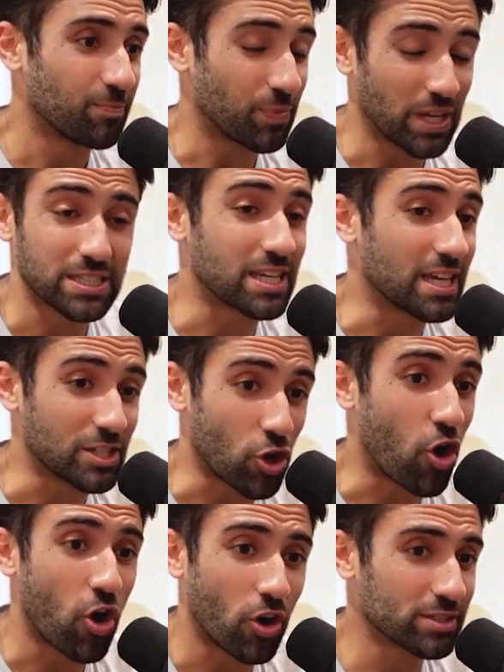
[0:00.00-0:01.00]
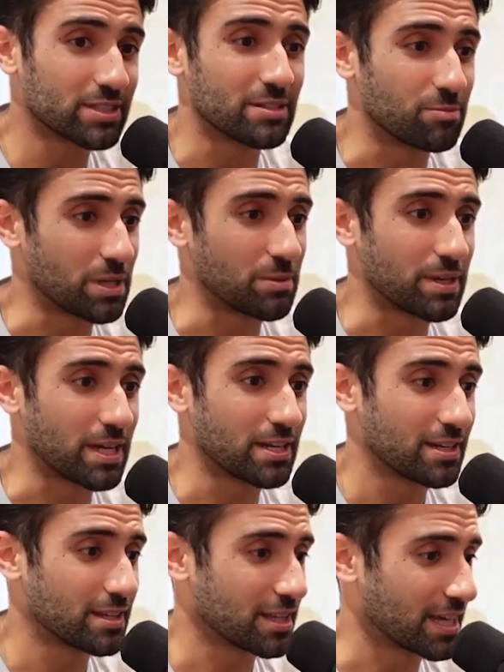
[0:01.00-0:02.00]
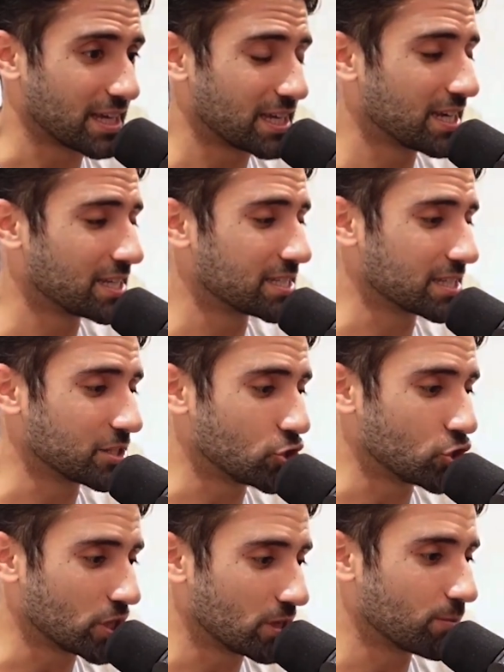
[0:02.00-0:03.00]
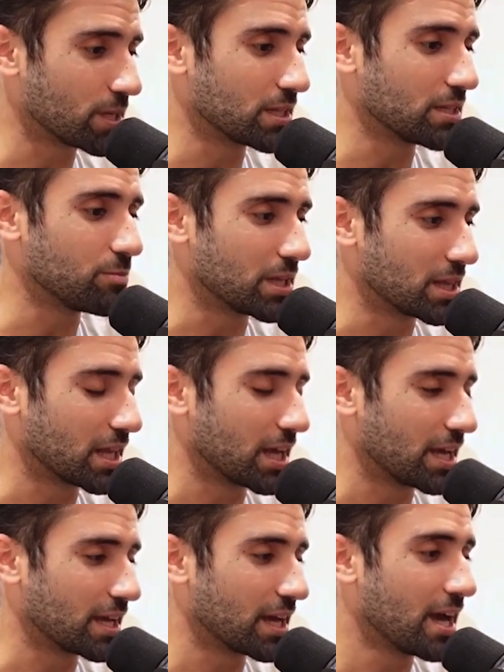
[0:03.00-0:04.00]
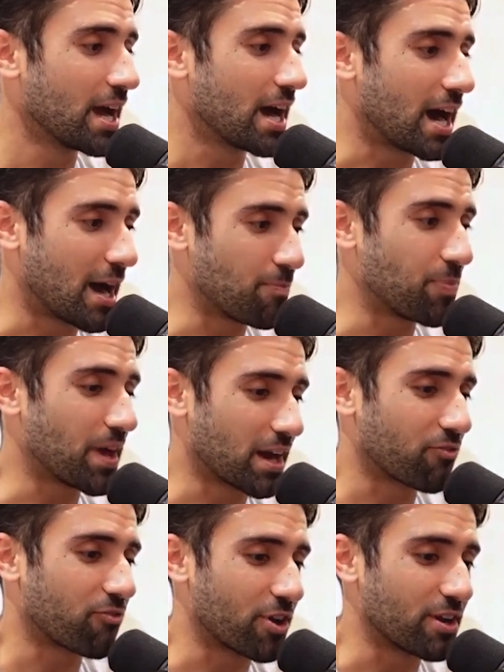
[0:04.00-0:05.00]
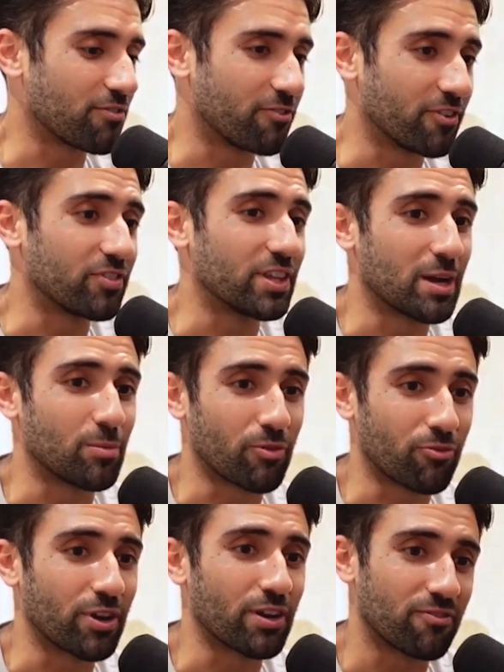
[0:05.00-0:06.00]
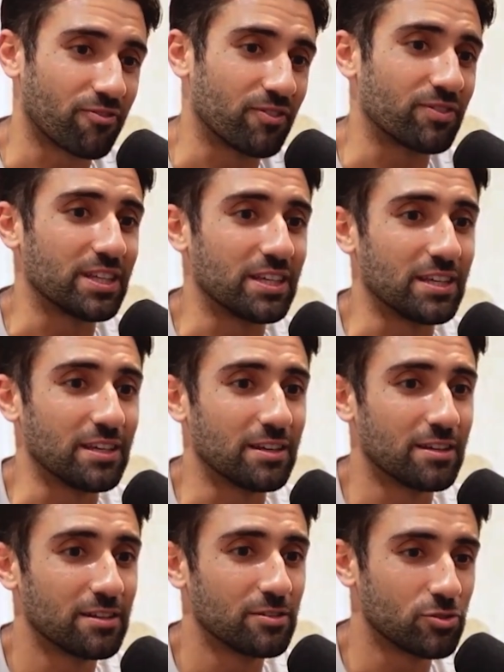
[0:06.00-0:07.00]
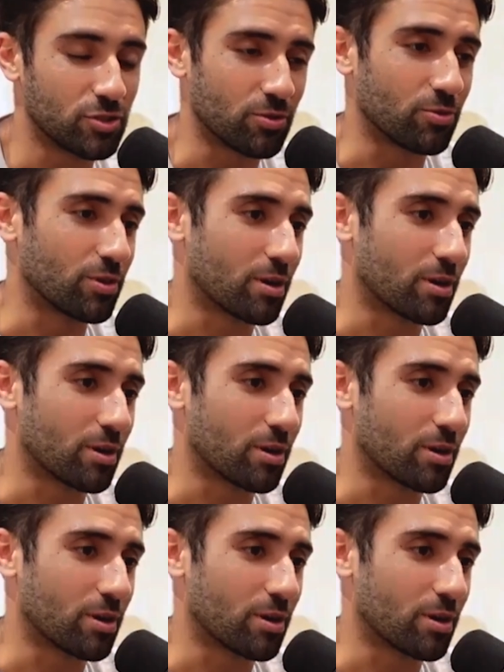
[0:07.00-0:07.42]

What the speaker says: It's haunted me, man. Like, it has legitimately been like, I'm not afraid of 50. I'm afraid of 52.